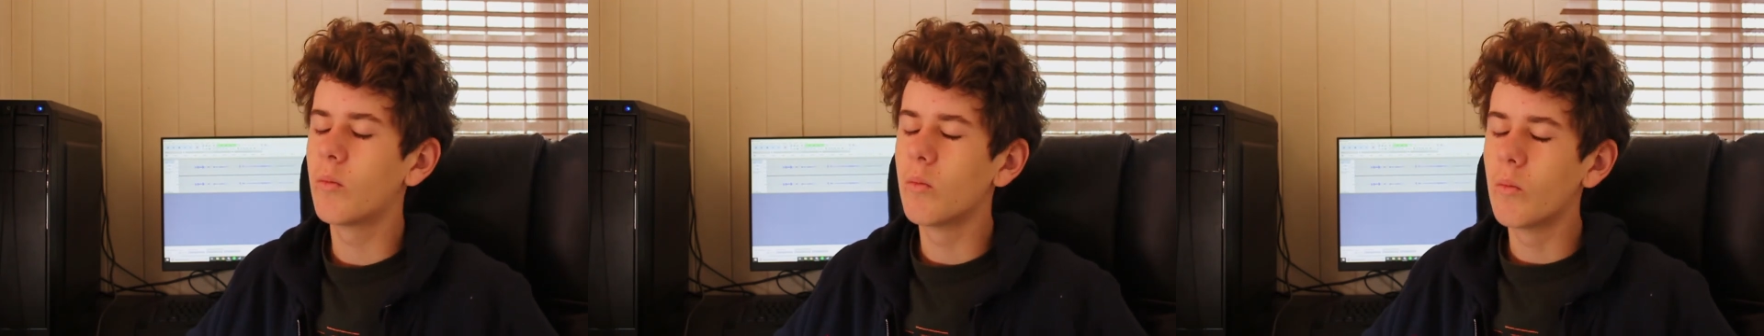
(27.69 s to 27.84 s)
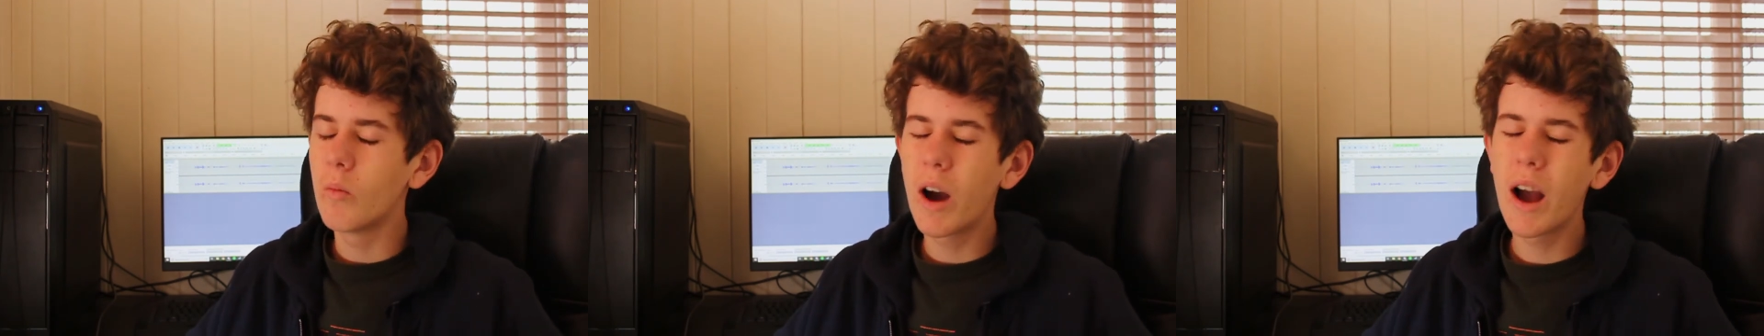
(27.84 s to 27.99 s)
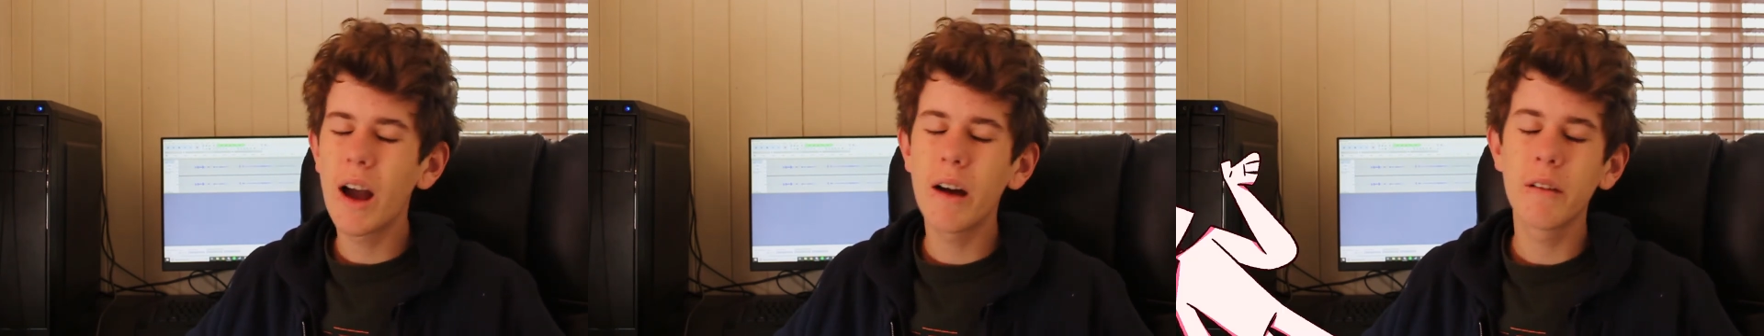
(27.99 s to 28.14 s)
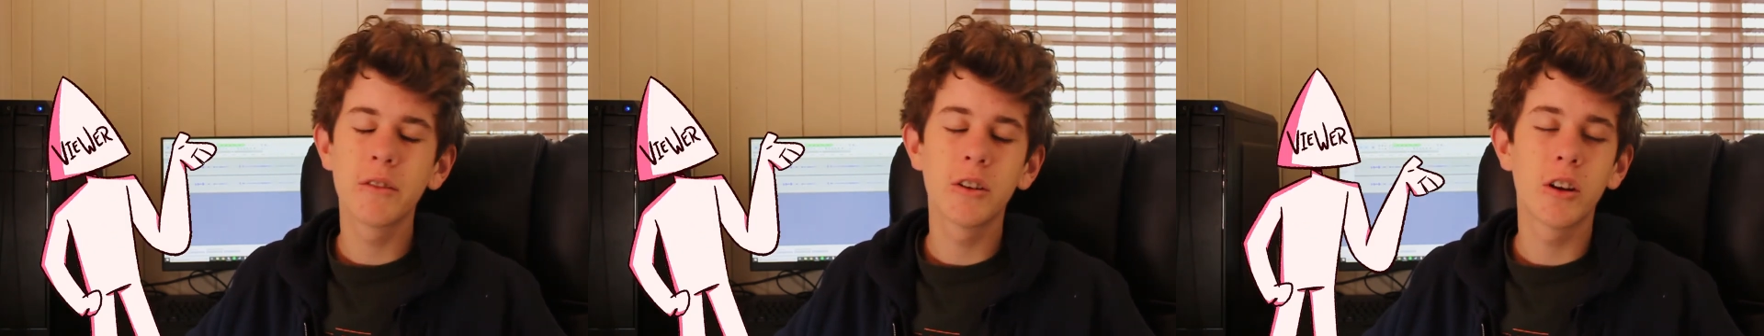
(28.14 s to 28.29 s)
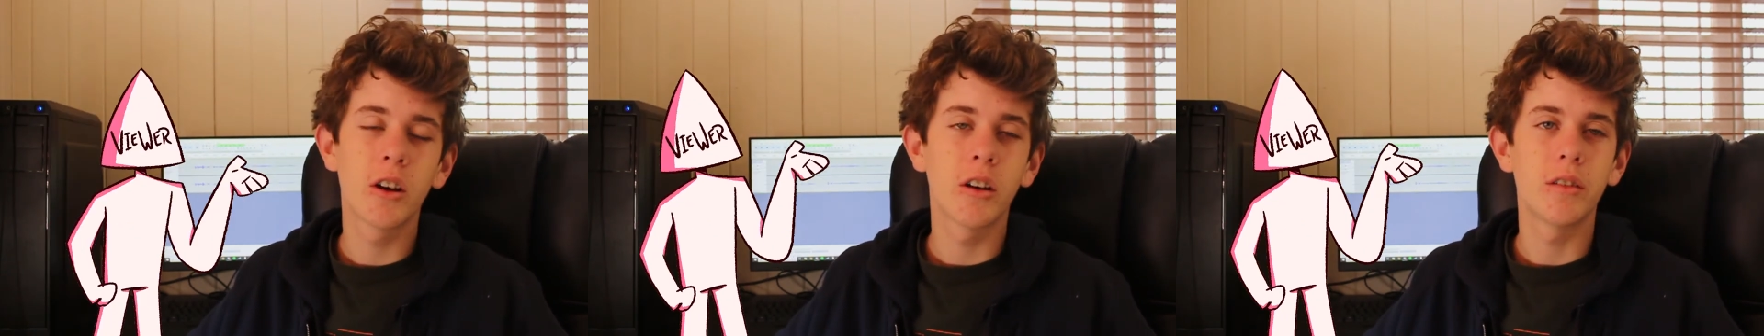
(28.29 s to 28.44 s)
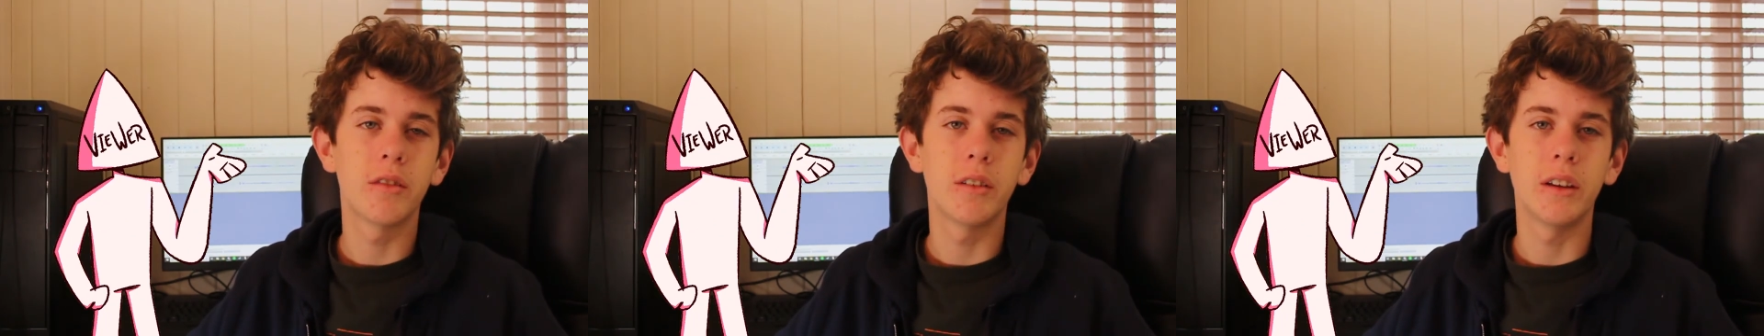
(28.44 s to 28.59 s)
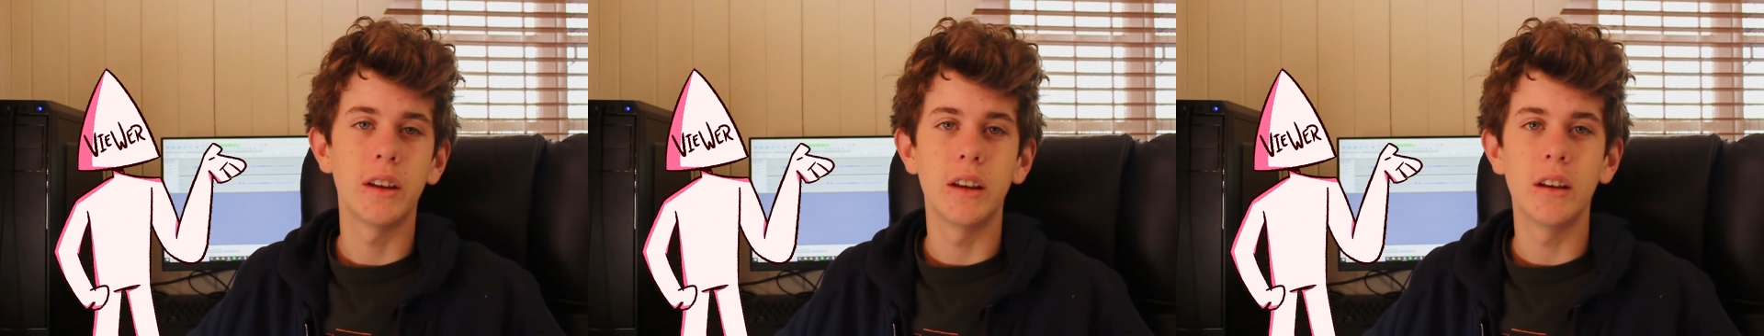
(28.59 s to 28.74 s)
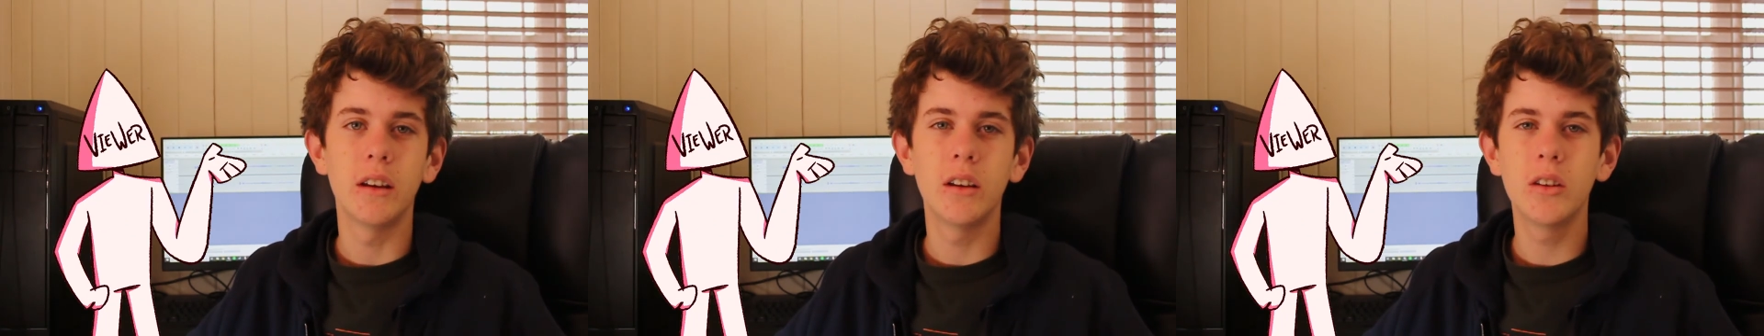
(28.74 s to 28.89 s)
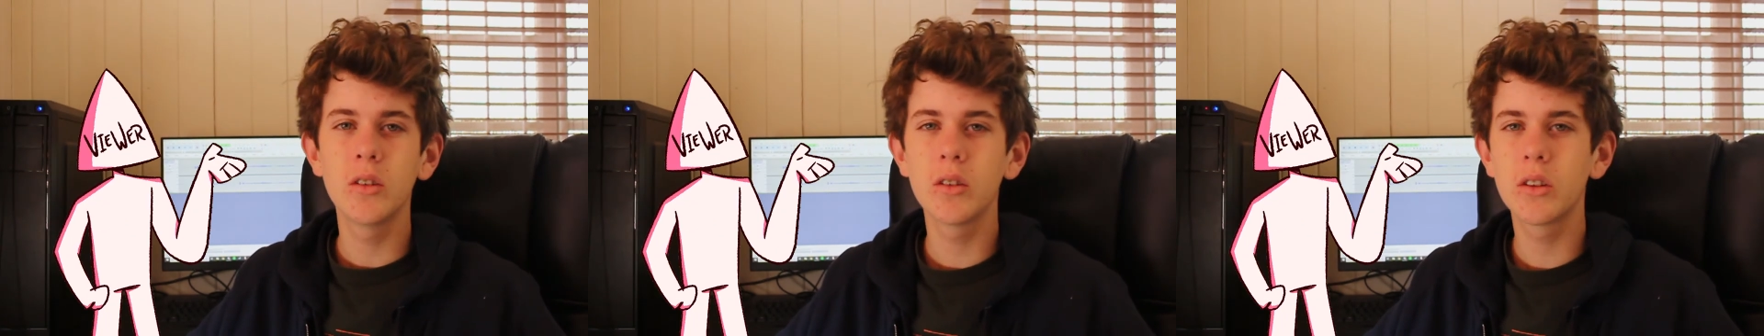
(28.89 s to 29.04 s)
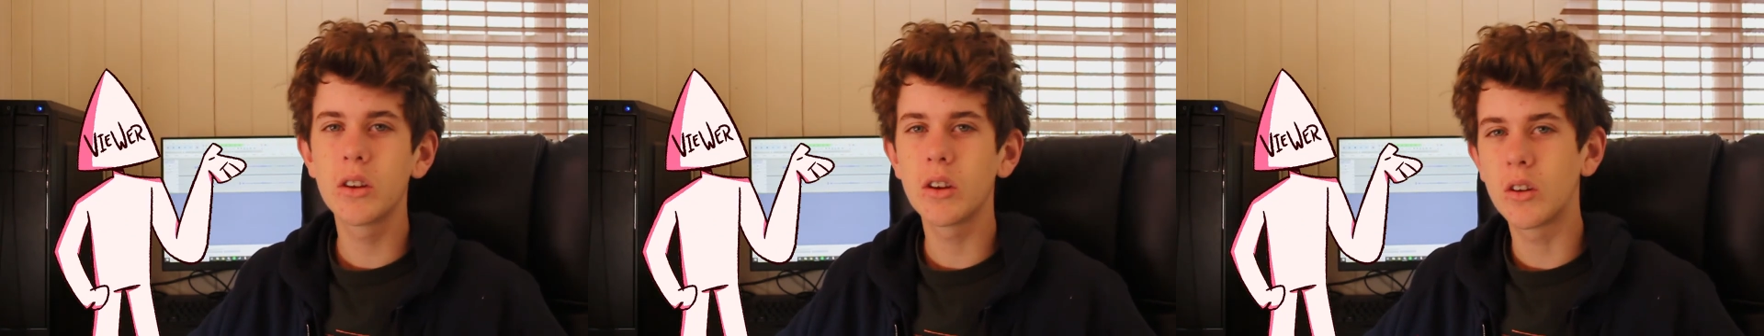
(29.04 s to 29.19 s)
"Wow, Nerfy,
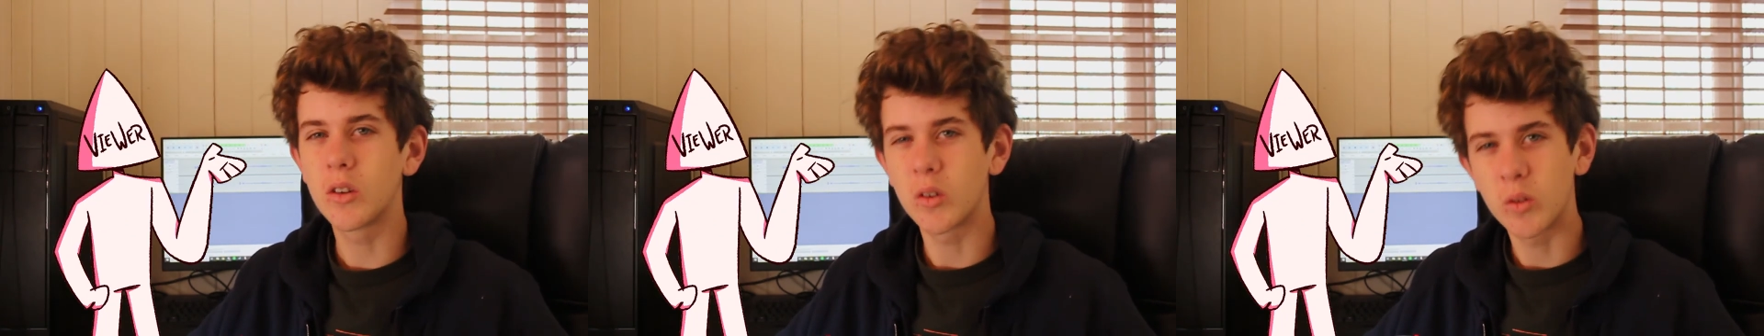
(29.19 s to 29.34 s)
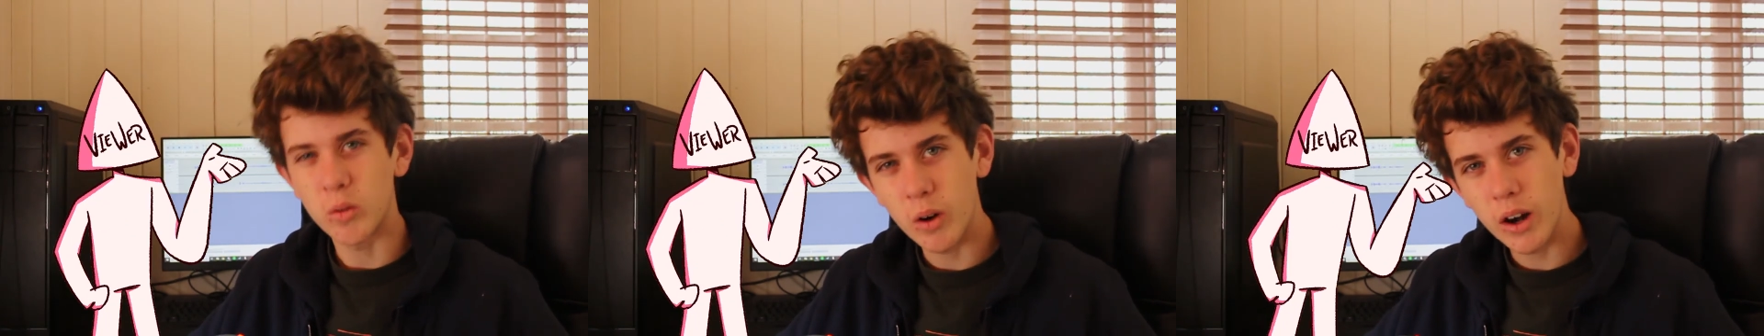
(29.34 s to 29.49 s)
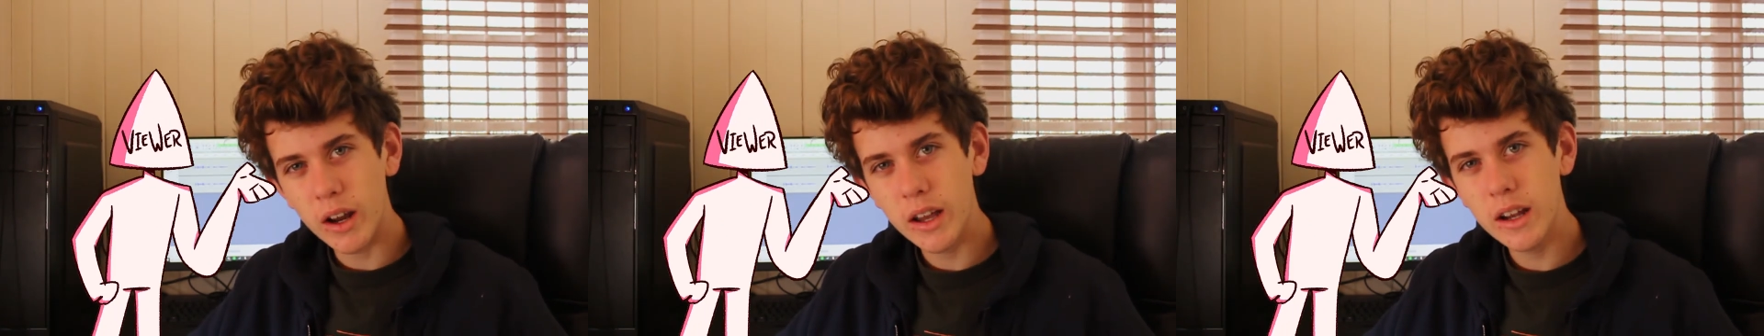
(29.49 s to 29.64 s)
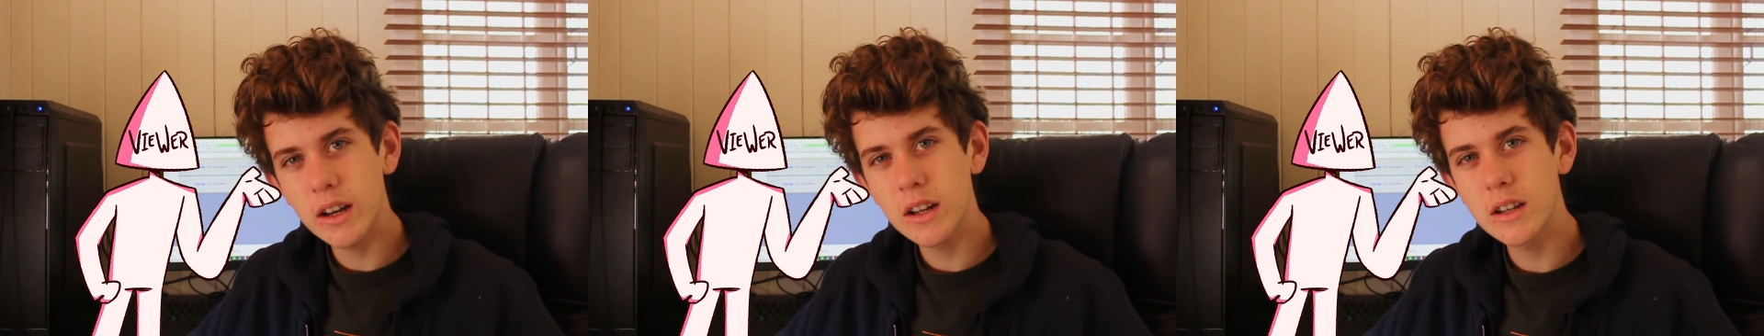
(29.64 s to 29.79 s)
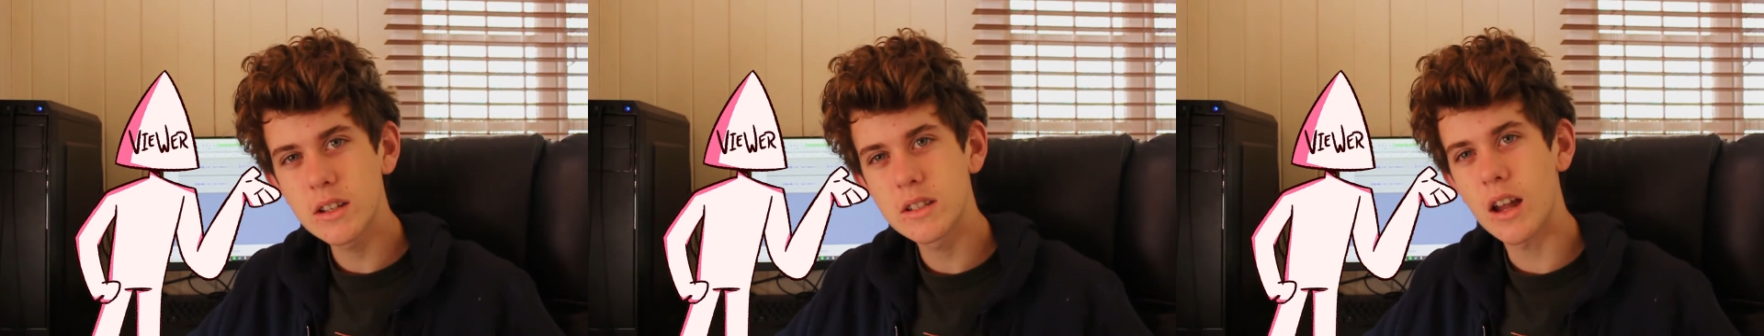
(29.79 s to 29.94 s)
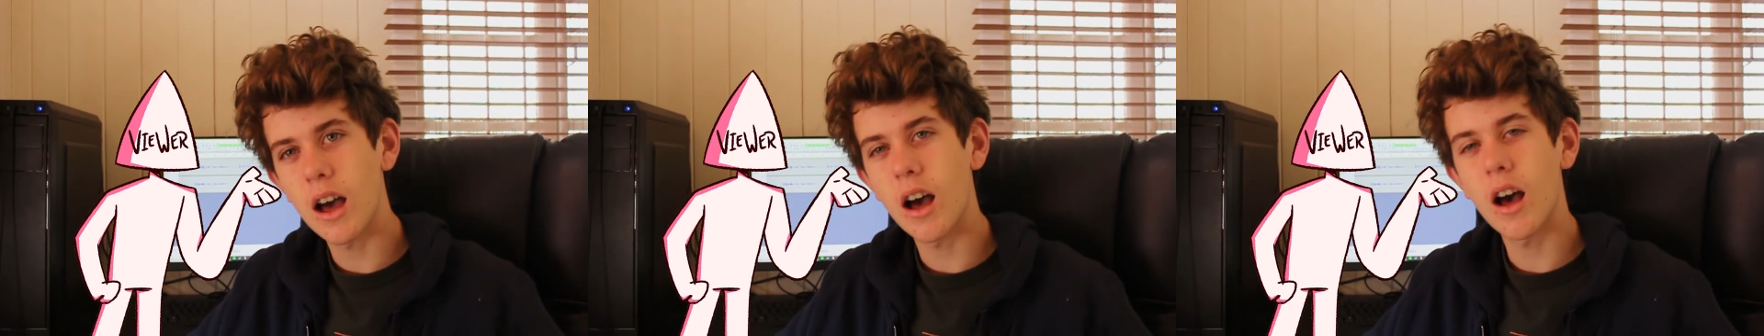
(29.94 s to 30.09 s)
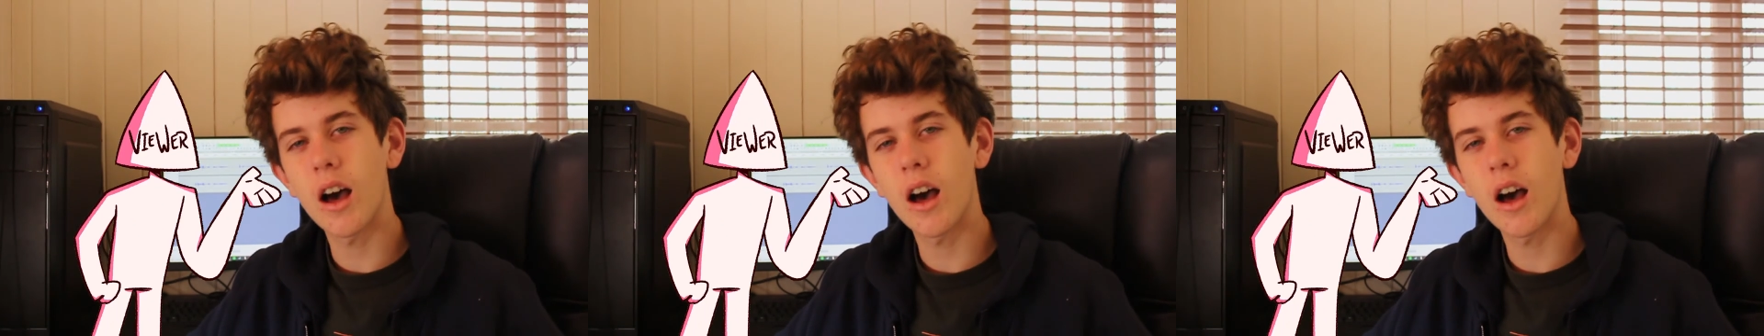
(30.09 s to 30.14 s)
you're the greatest